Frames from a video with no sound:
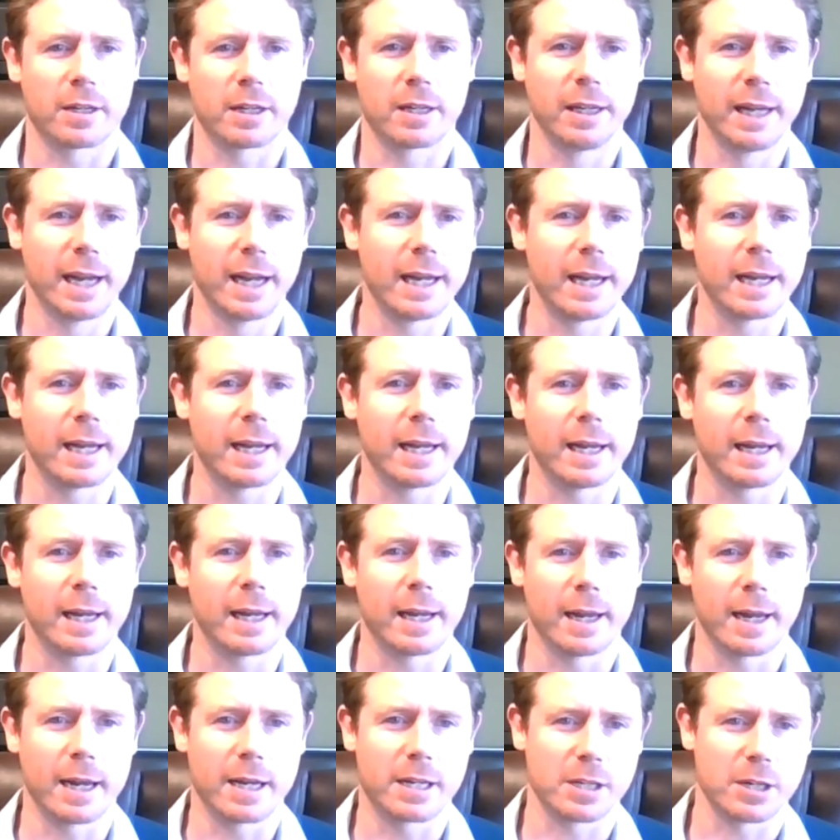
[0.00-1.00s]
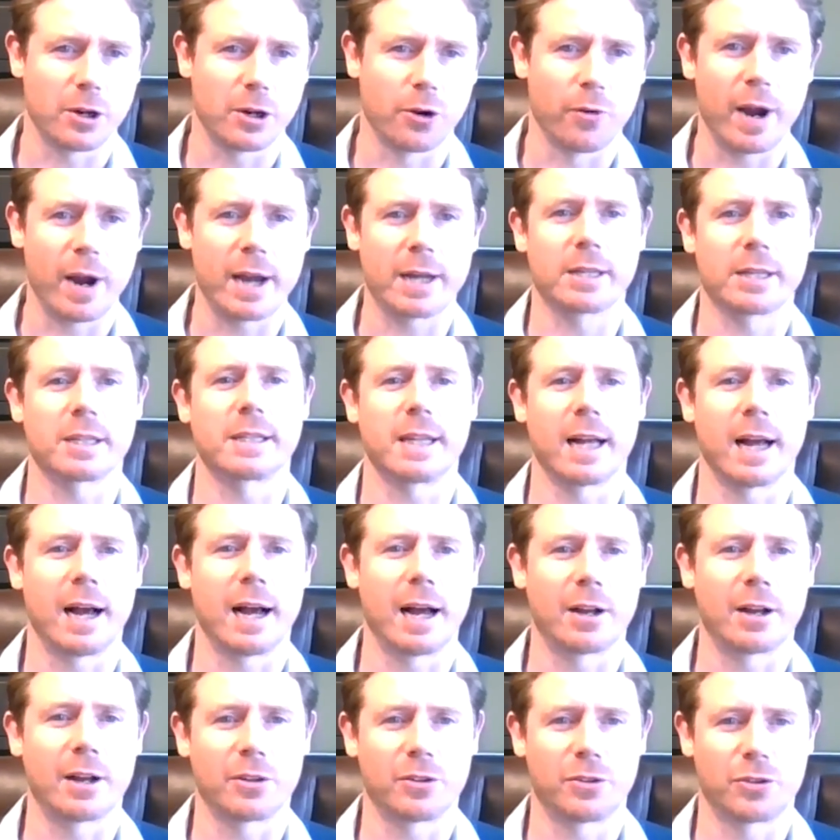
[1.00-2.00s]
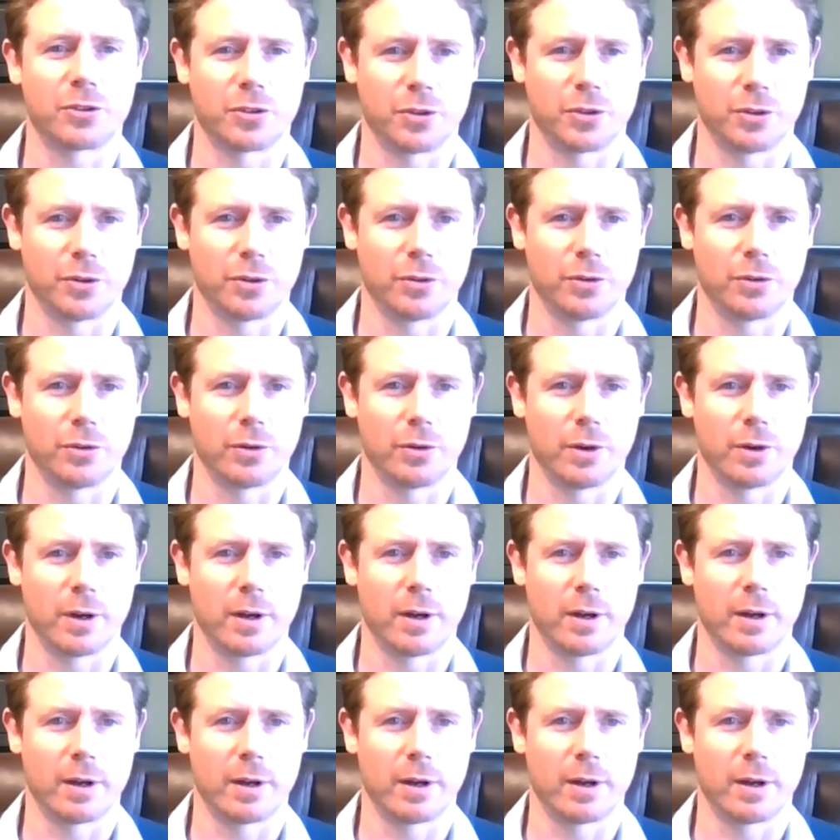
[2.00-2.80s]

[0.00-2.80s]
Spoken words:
clearly it's a great start to